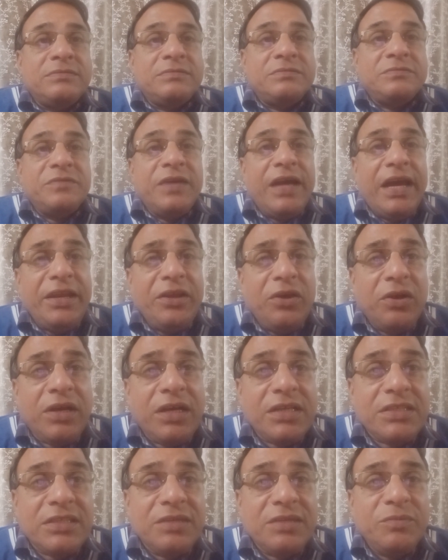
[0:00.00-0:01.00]
where your
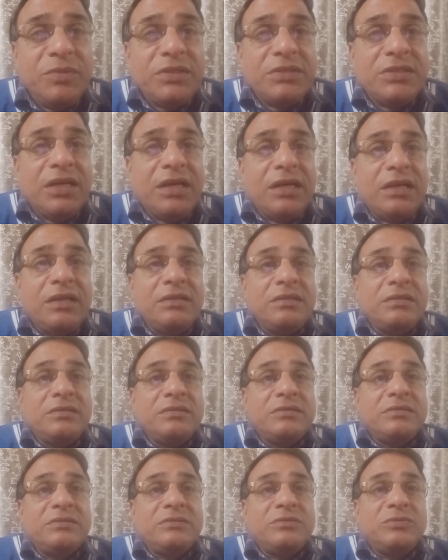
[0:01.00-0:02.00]
customers are,
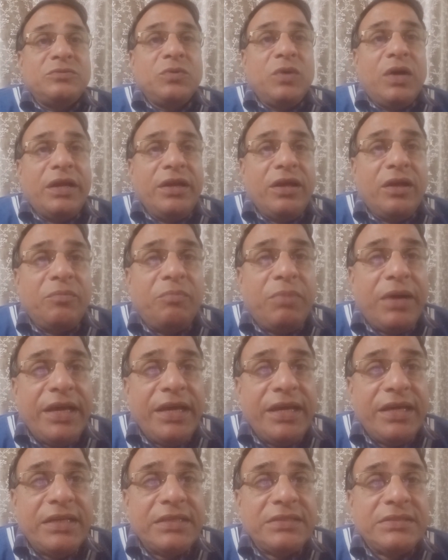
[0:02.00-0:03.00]
who are your
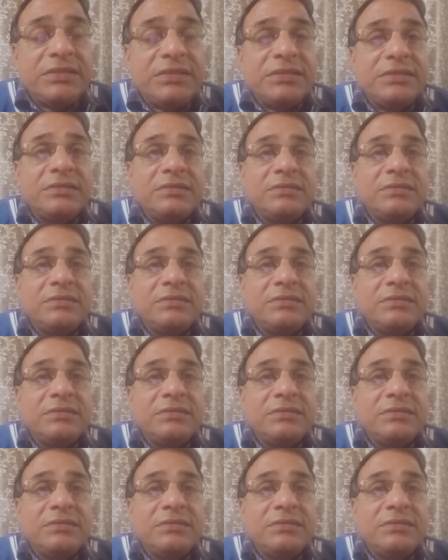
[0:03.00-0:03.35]
buyers,